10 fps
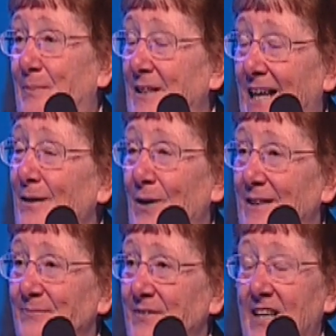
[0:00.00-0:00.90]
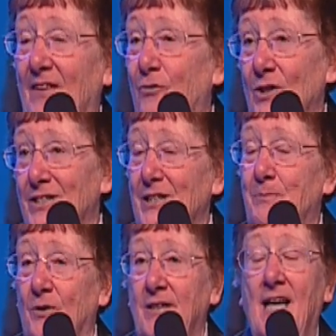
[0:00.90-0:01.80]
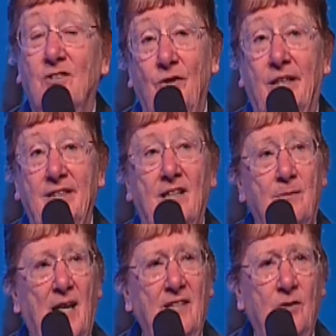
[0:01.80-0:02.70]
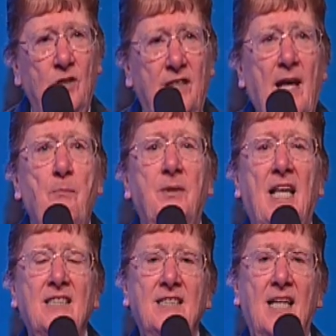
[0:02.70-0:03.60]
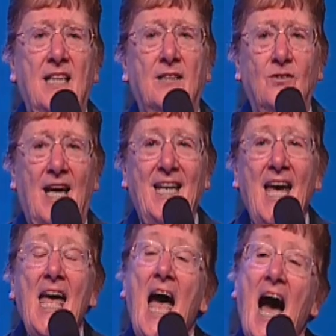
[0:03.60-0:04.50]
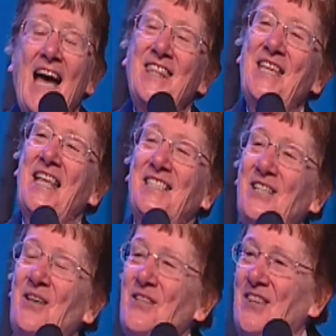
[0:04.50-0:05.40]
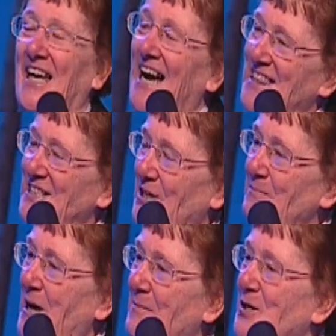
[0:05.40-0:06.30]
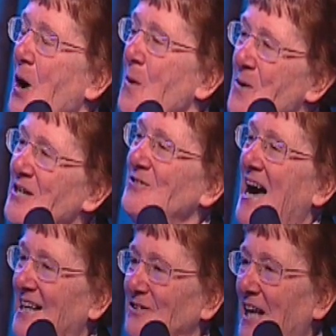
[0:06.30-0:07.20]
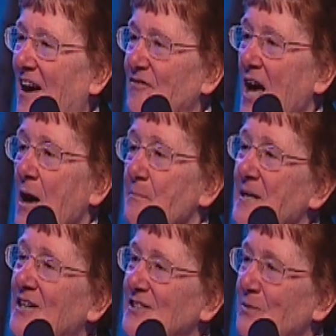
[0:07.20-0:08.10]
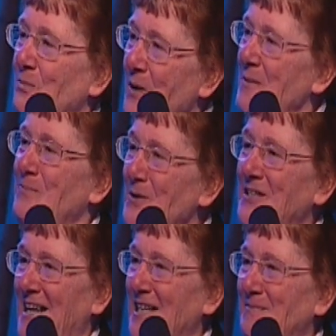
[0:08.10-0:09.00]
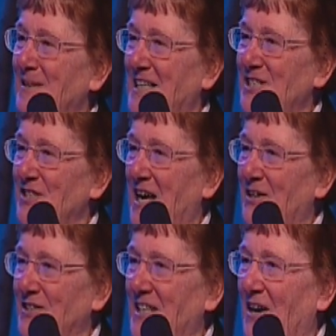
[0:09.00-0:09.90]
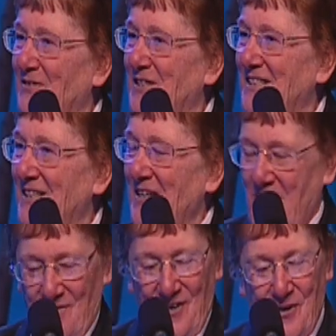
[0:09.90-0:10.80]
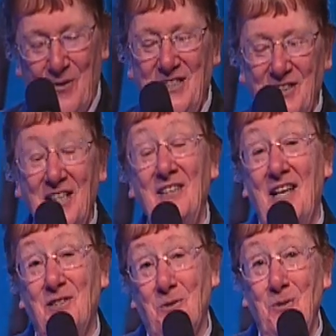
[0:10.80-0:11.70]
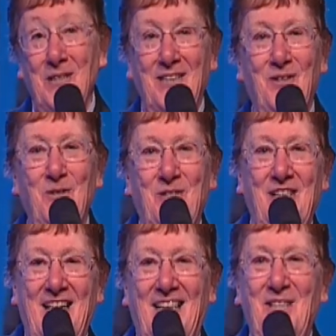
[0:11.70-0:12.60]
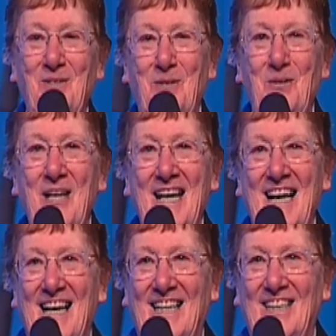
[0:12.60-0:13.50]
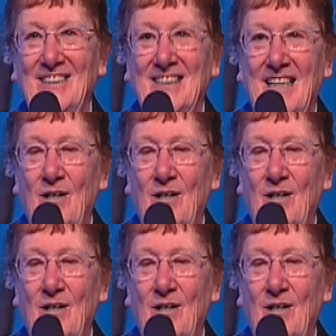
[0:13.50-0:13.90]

but anyway, and I fall asleep during that, so you can tell I'm not even good at that. But that's not it, okay? I think that's another thing. I think sometimes we don't know how to laugh because we put that expectation on ourselves. Very recently, in that school I told you that I go to, uh,